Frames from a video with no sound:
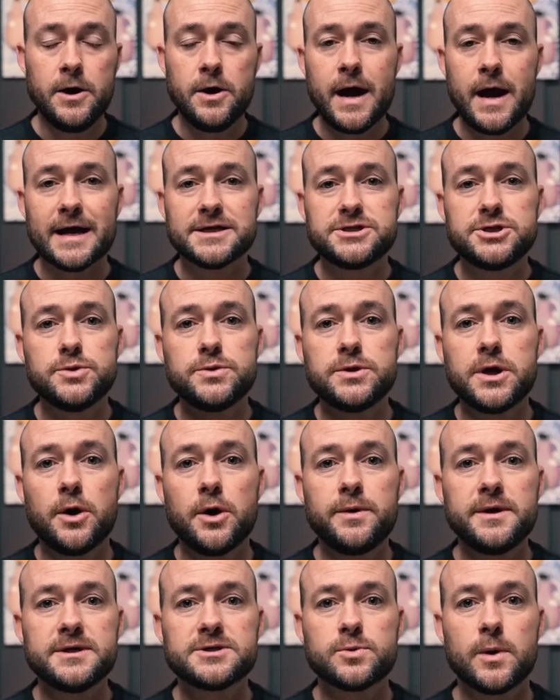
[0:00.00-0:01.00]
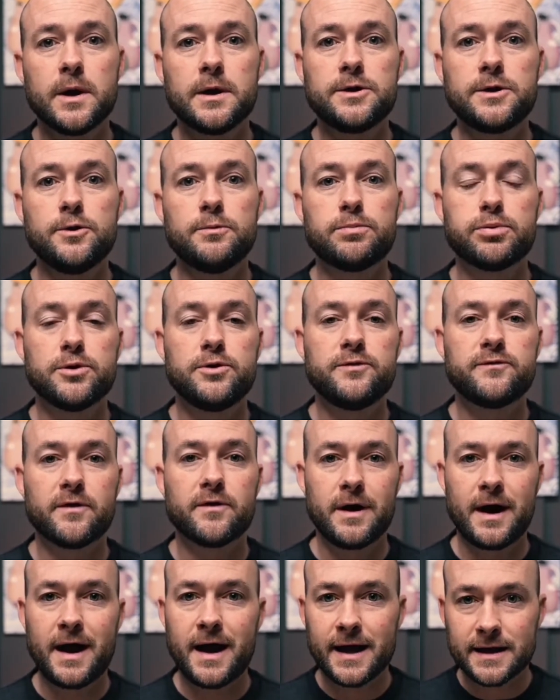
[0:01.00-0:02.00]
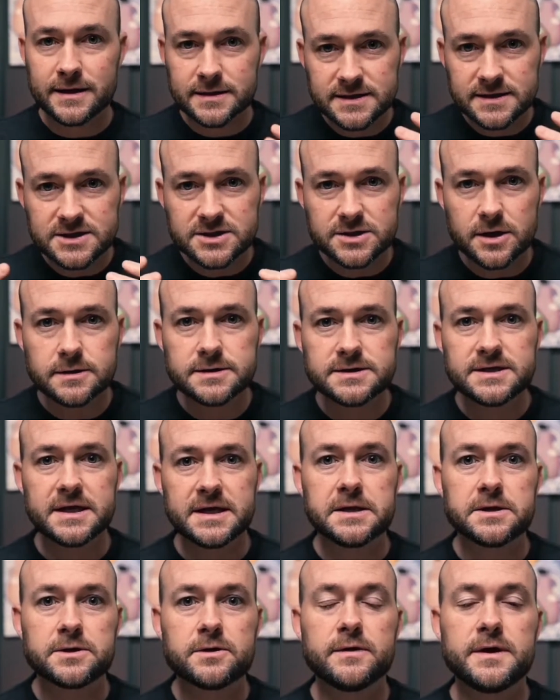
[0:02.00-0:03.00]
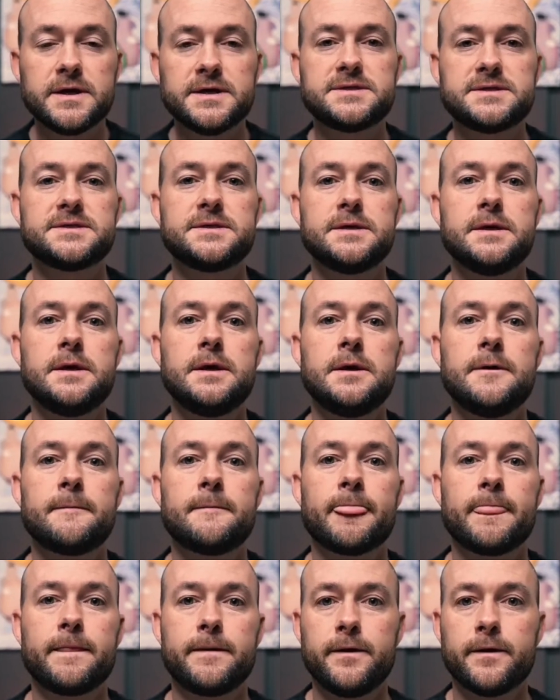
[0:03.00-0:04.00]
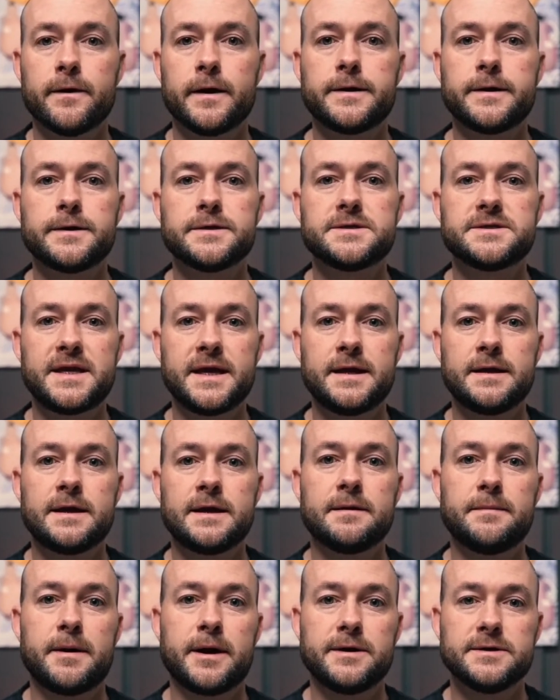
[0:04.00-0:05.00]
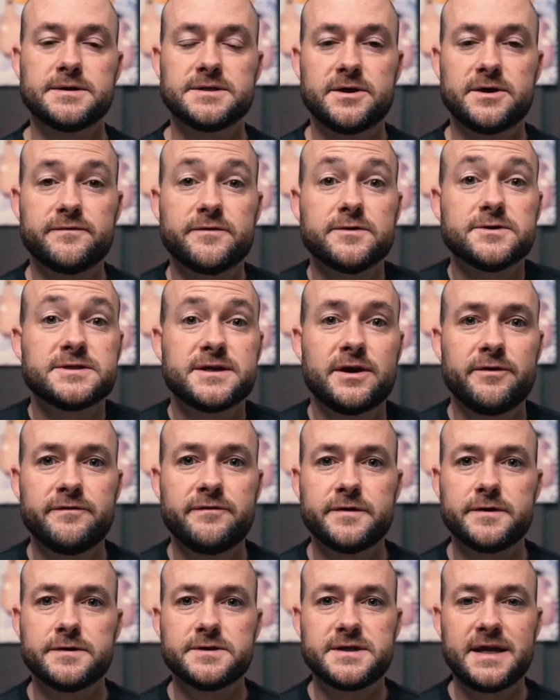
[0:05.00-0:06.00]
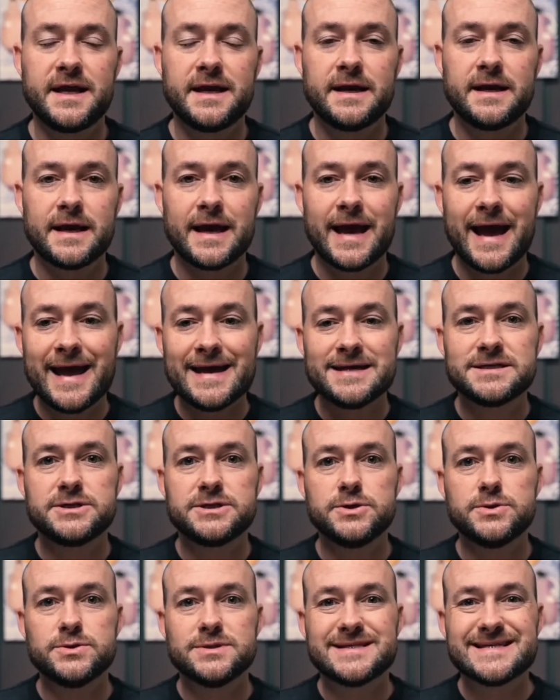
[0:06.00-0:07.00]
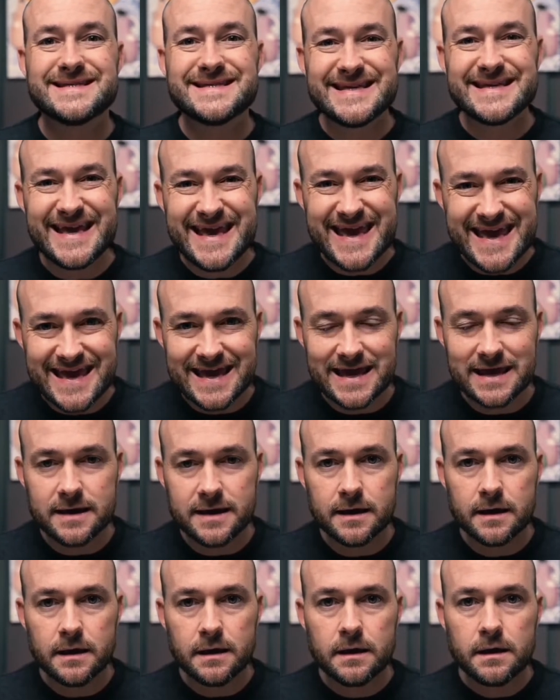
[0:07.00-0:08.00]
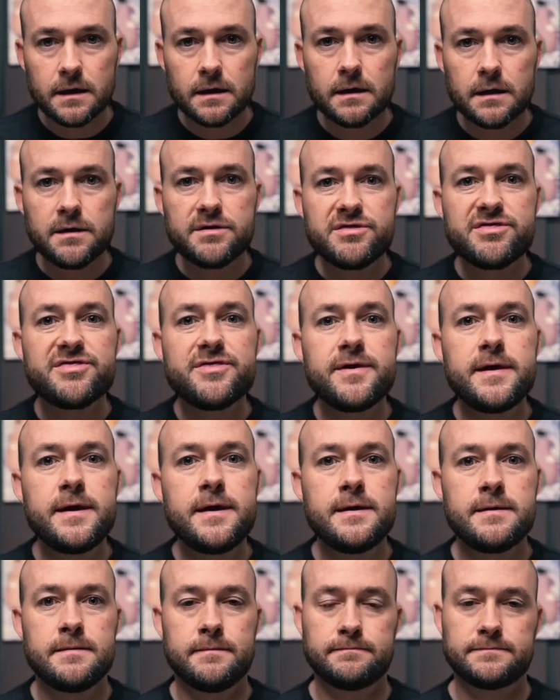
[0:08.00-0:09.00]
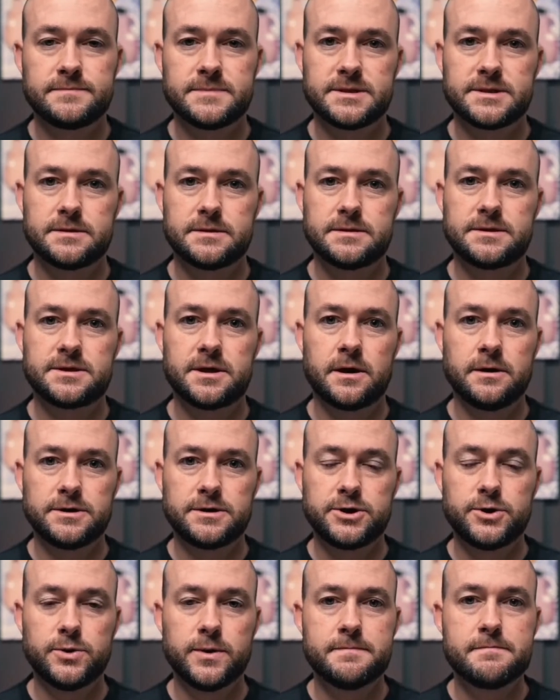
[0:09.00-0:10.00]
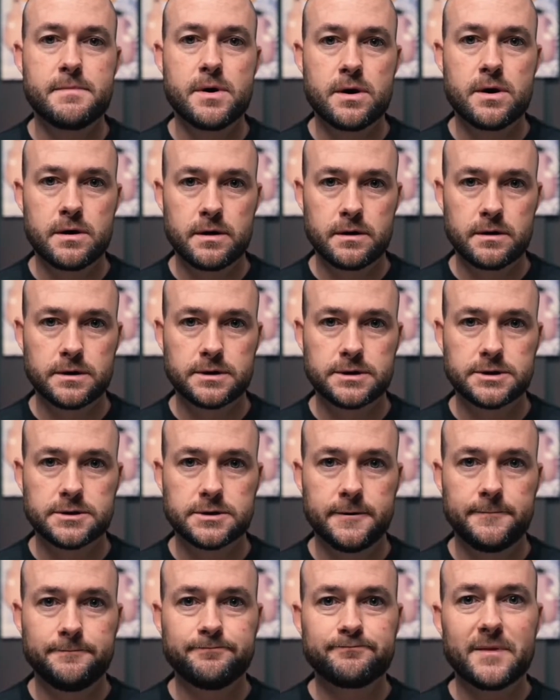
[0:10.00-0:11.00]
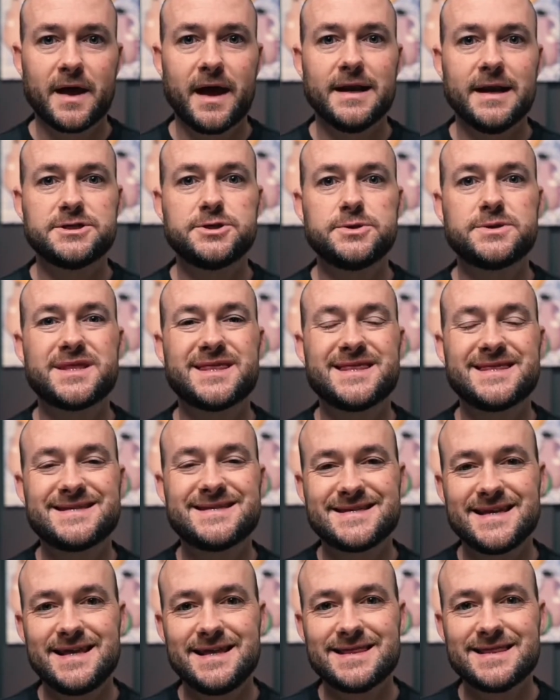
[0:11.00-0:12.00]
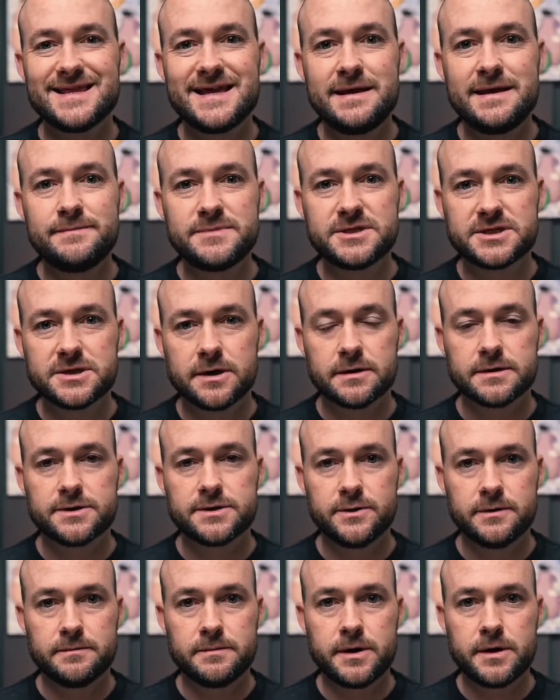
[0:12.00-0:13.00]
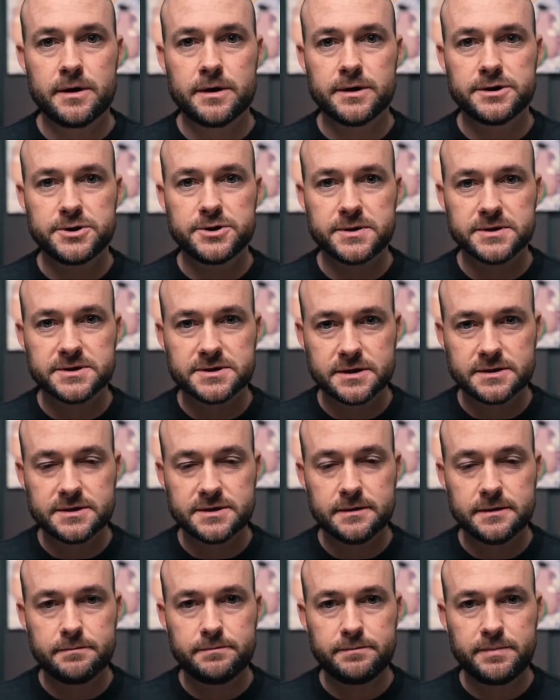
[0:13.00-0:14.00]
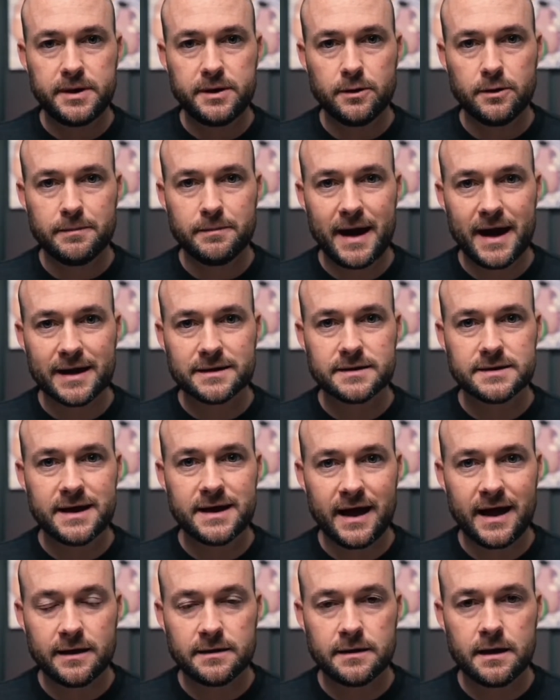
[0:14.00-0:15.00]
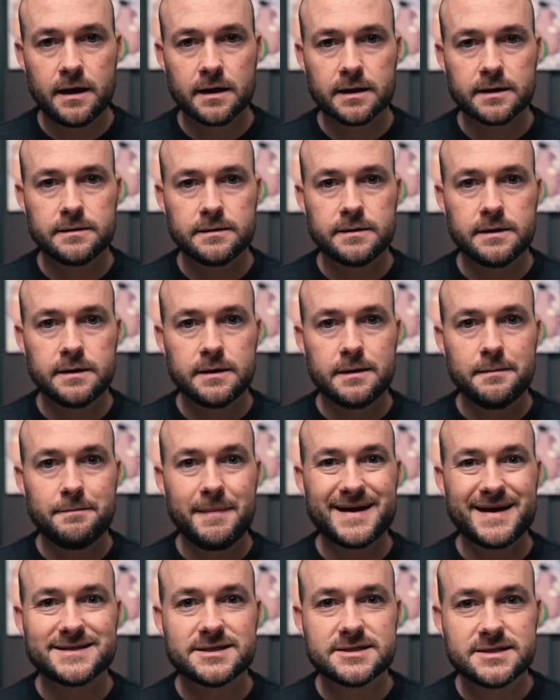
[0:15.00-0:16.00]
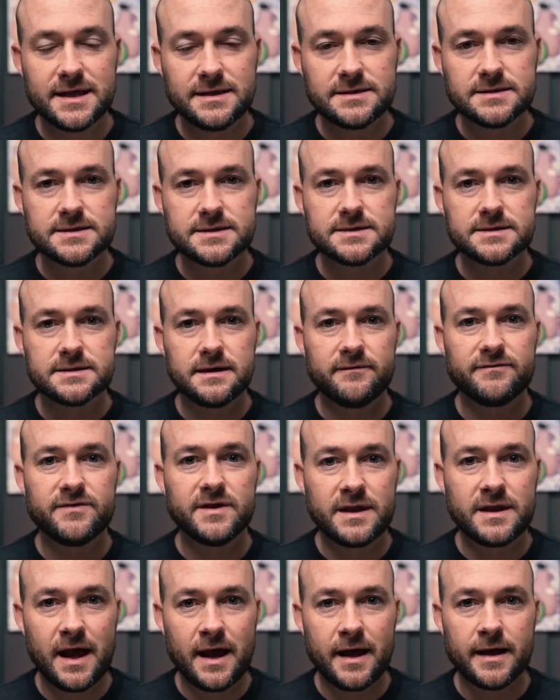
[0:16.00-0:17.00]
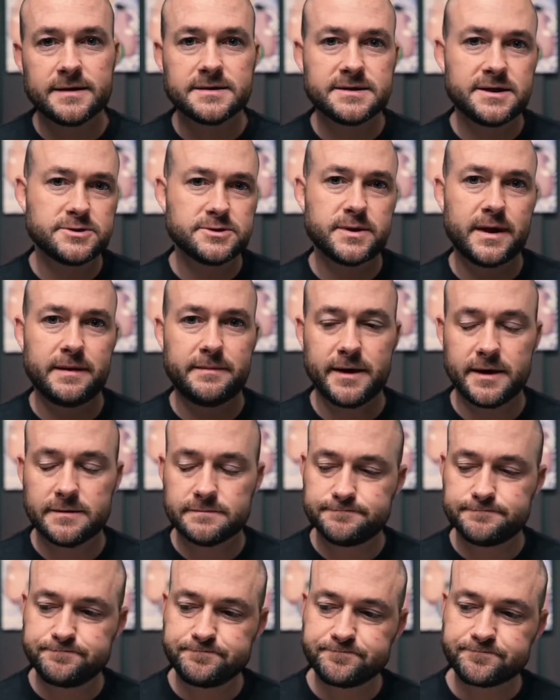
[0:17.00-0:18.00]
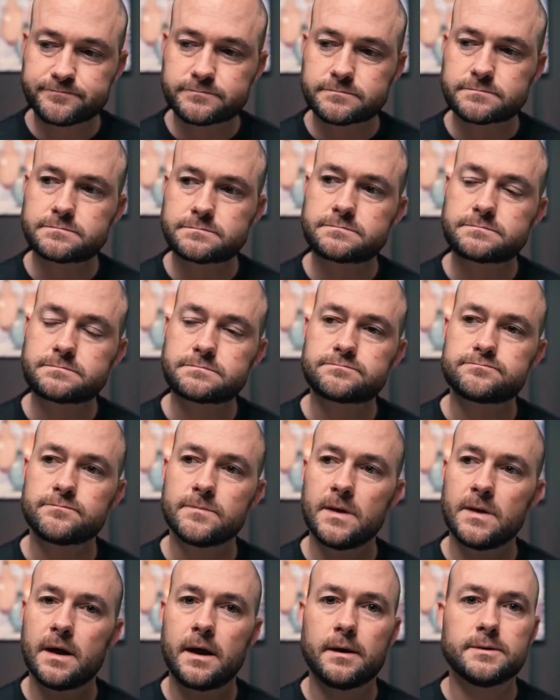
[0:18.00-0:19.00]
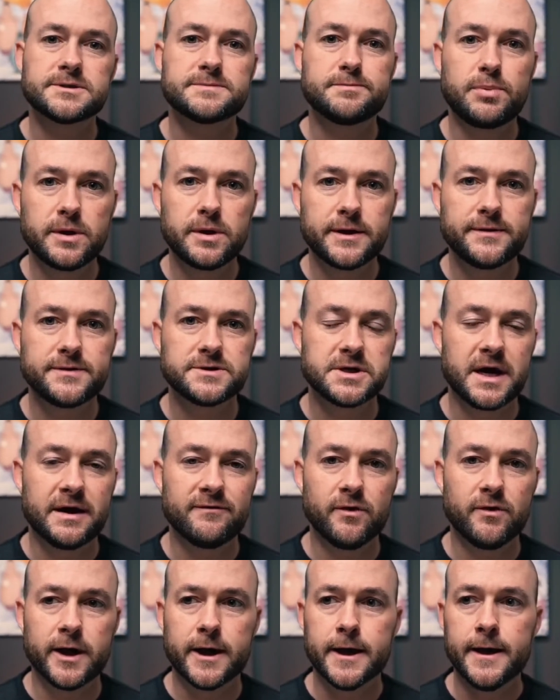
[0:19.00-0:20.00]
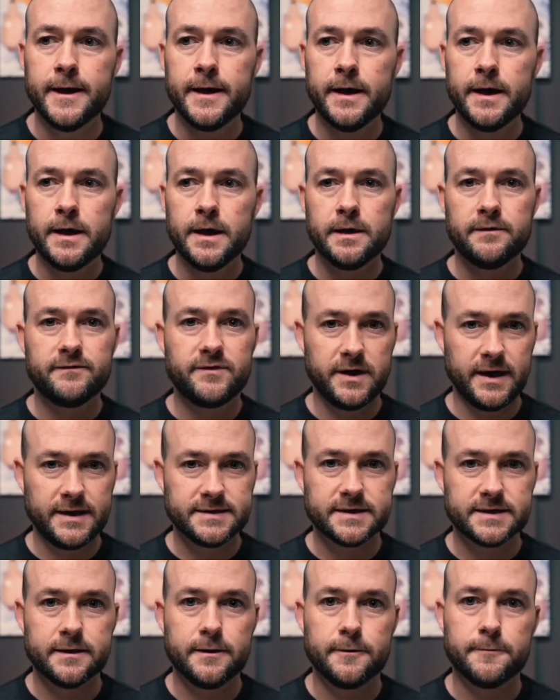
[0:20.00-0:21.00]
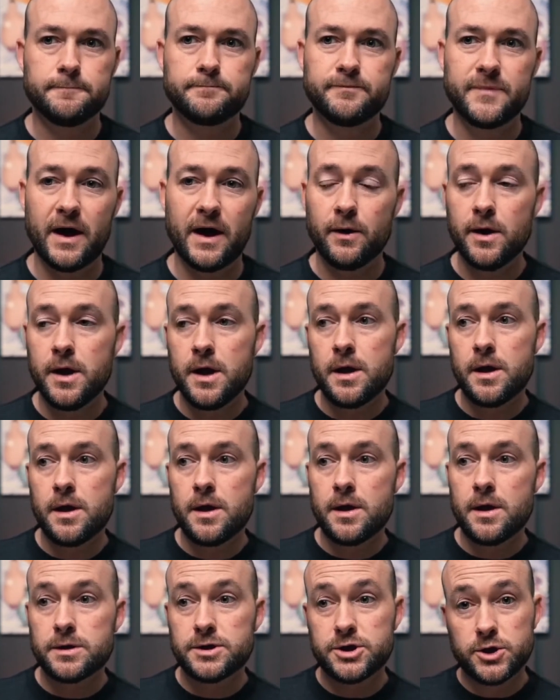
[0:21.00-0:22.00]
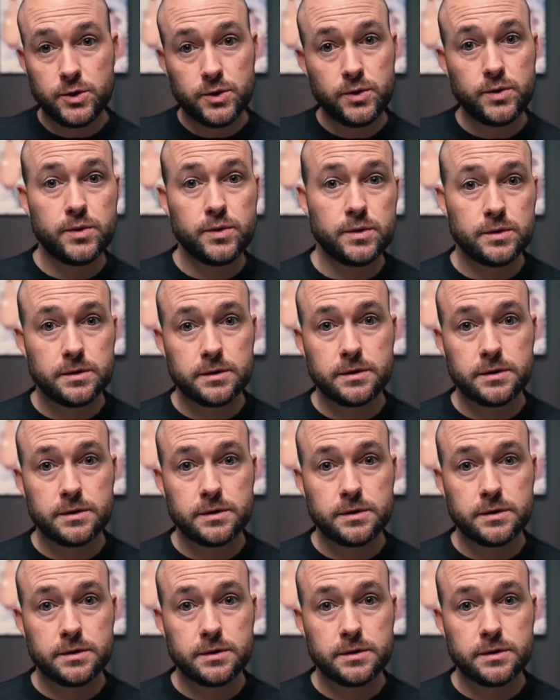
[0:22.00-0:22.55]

as you notice where you prove or hide, this starts to increase your understanding about yourself, your self understanding, as you see themes start to emerge. And as you th- see themes start to emerge, you can start to peel back the dialogue and make sense of the lines. Here's what I mean I was pulling in the driveway a few days ago. Now, two